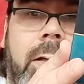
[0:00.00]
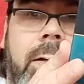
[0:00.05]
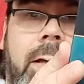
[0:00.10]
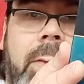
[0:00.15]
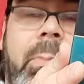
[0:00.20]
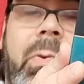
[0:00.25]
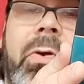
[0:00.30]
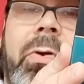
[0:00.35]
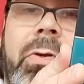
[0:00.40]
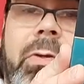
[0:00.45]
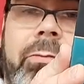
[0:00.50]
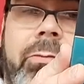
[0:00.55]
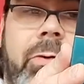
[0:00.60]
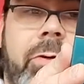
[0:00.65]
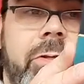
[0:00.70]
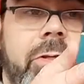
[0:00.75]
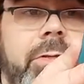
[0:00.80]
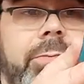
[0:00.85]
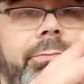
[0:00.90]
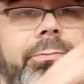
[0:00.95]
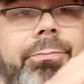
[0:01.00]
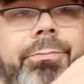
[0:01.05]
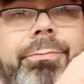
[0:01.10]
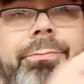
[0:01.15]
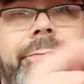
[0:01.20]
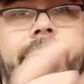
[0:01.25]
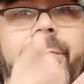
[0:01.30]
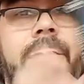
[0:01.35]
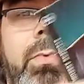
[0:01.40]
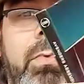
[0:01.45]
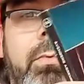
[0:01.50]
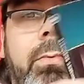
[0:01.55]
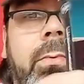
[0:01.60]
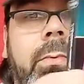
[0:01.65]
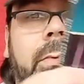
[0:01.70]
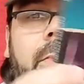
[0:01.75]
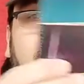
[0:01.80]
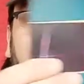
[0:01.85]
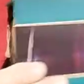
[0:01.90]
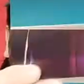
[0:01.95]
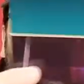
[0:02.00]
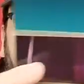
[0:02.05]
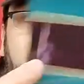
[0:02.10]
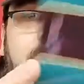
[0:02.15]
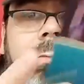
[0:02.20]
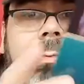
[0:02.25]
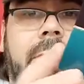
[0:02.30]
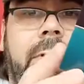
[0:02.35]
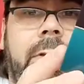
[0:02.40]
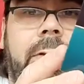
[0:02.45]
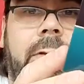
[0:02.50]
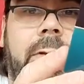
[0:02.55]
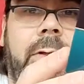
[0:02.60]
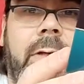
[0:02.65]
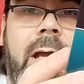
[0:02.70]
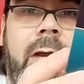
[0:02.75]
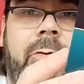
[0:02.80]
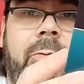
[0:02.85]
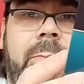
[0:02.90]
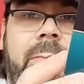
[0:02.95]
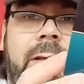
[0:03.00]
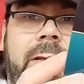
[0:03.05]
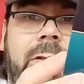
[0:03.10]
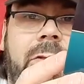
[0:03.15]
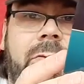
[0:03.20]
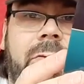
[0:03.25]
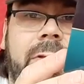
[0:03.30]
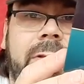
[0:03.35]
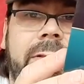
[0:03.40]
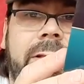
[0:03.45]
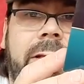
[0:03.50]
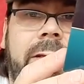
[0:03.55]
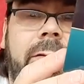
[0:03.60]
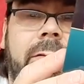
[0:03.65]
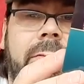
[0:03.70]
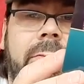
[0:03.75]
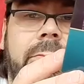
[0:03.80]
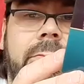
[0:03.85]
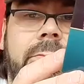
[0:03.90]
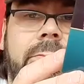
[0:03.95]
American version. We got the Iron Man crest here.